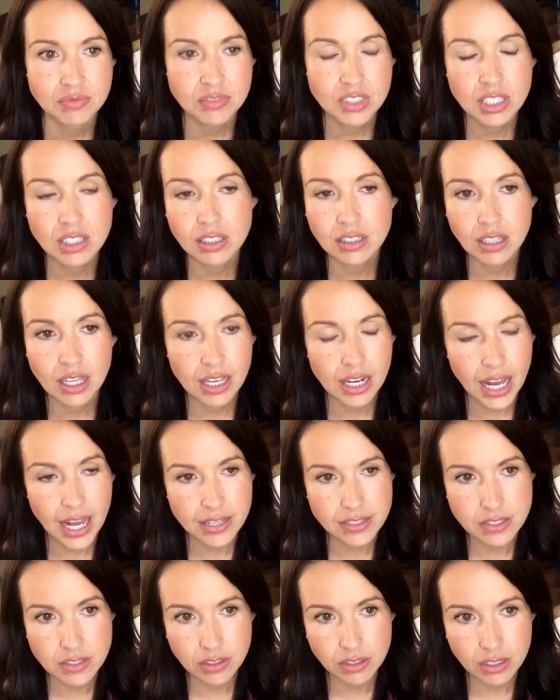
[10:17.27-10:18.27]
it
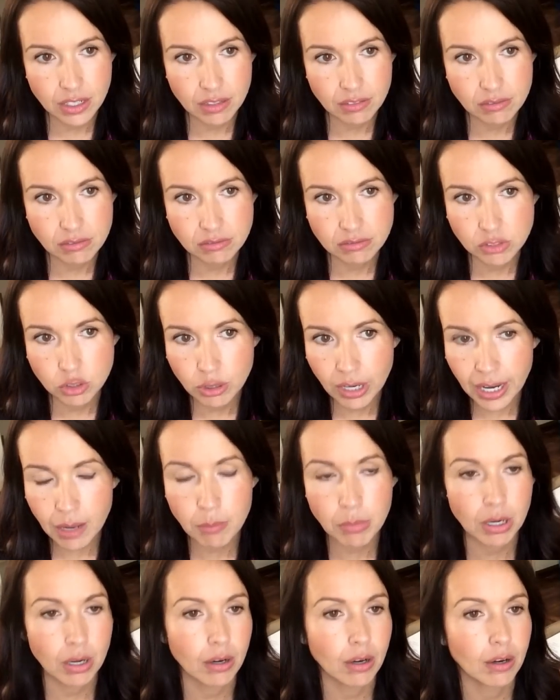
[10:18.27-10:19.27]
has good
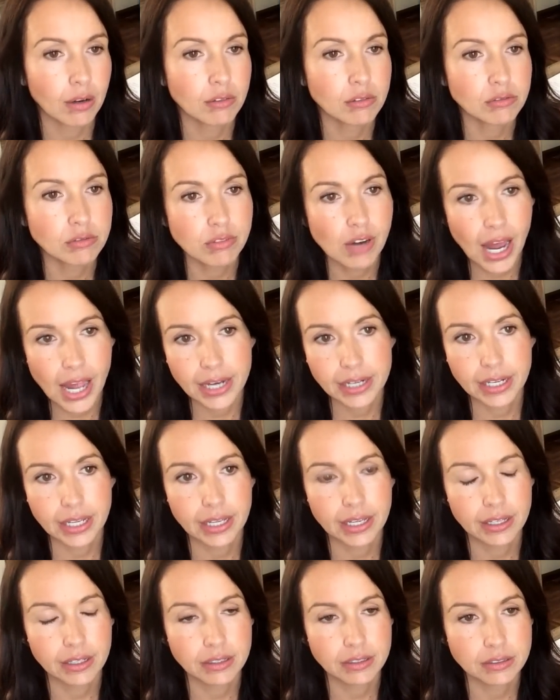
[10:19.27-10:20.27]
grammar,
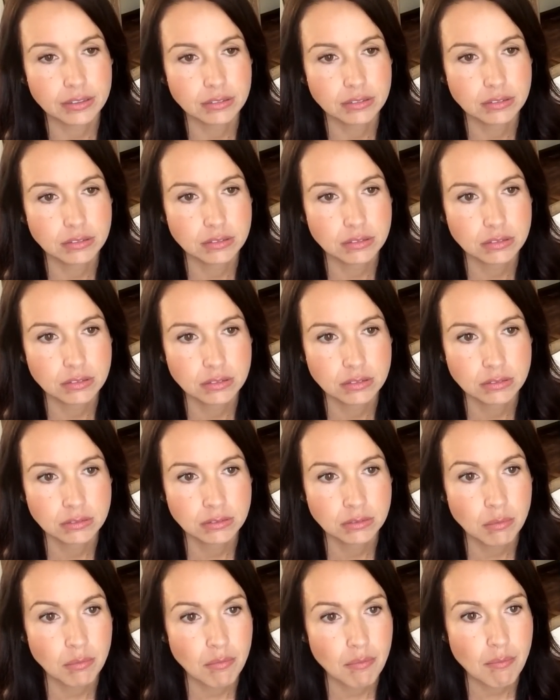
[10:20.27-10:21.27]
writing,
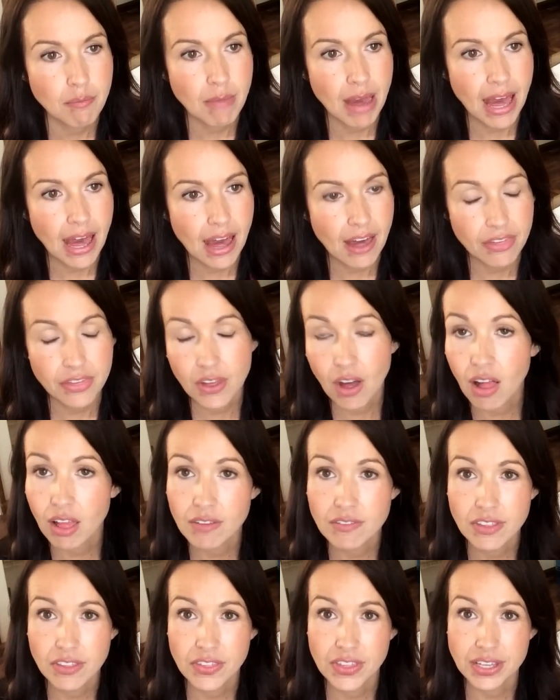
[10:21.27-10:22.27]
math,
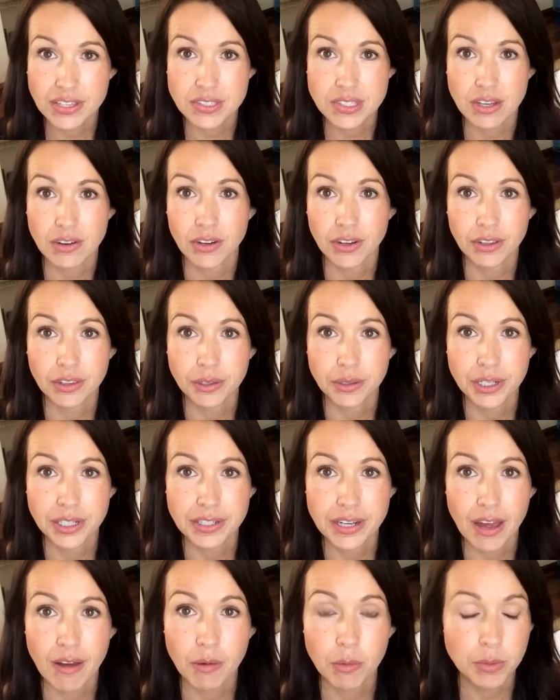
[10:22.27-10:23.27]
all of the things are
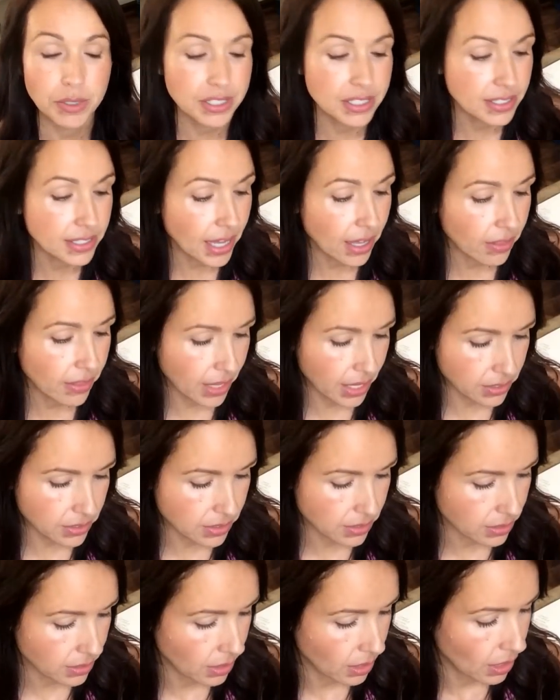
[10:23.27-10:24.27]
included. Now I will say
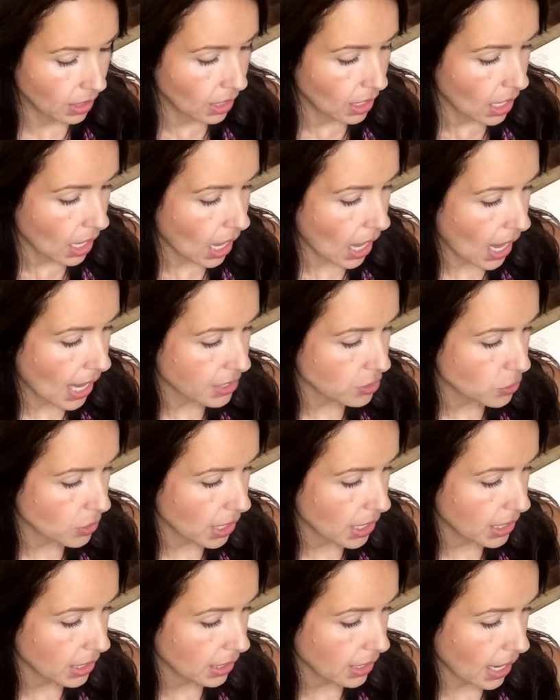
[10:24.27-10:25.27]
this, I
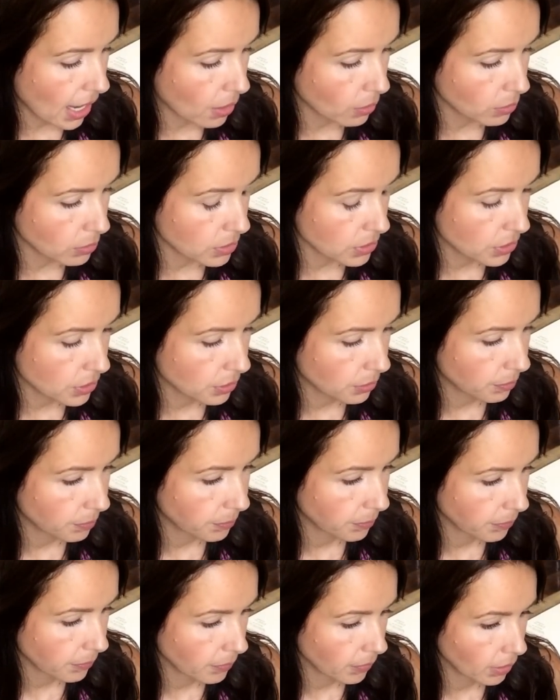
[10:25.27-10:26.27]
traded out,
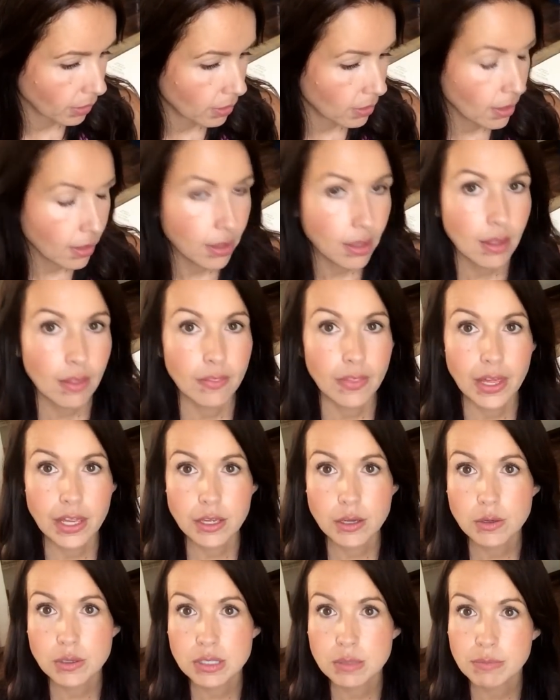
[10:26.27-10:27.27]
they
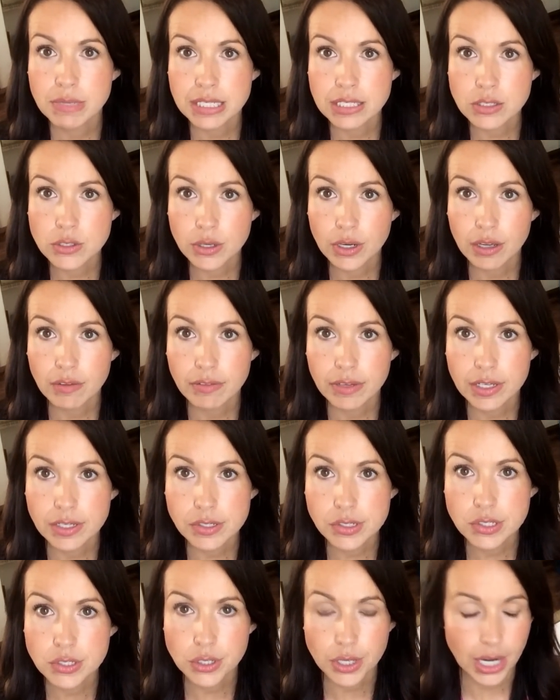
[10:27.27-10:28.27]
use Mystery of
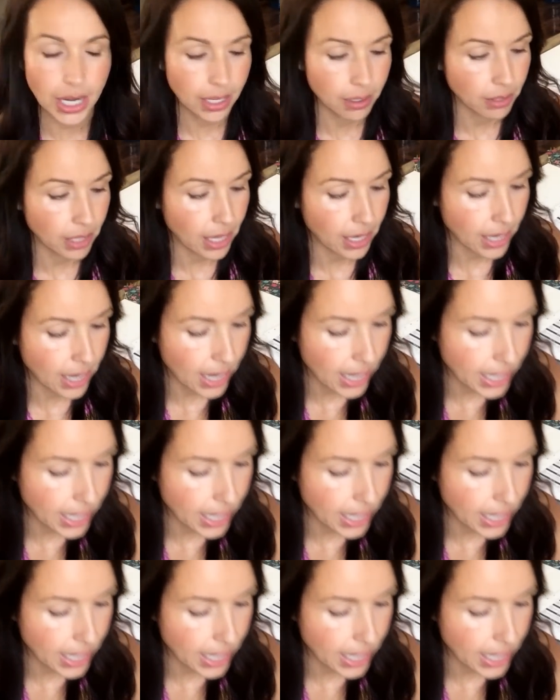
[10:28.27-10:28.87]
History, and